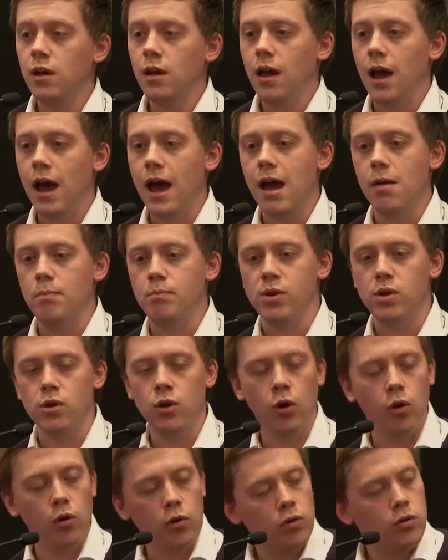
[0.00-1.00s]
uh, but
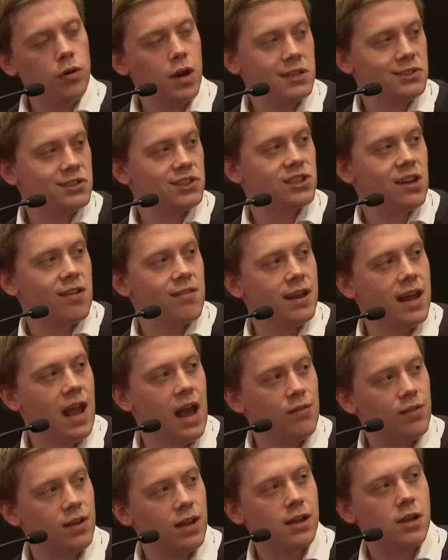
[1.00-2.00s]
not necessarily
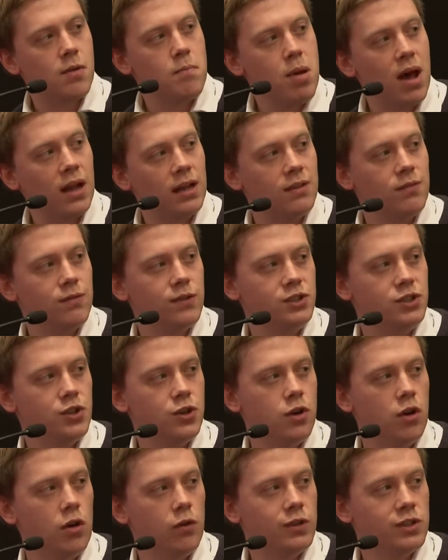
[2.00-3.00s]
having a compelling
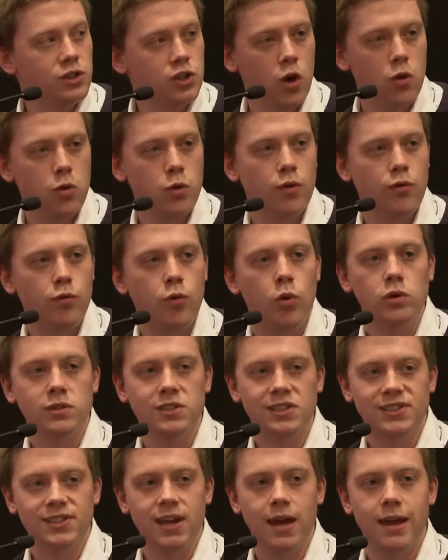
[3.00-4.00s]
vision of its own of what
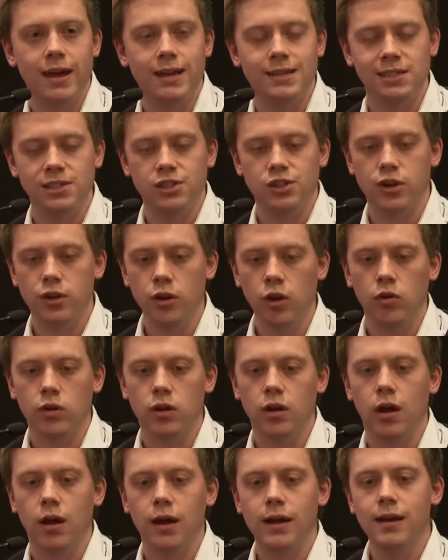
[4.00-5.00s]
society should look
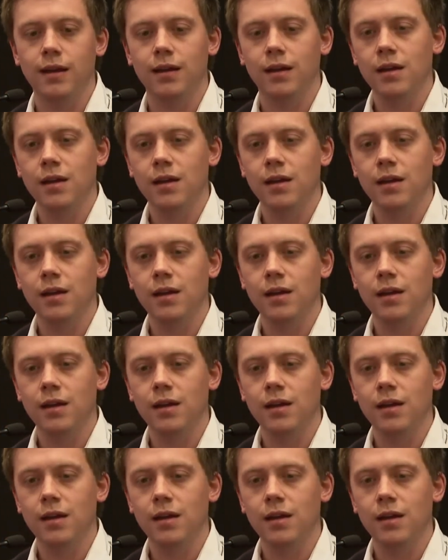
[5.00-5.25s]
like.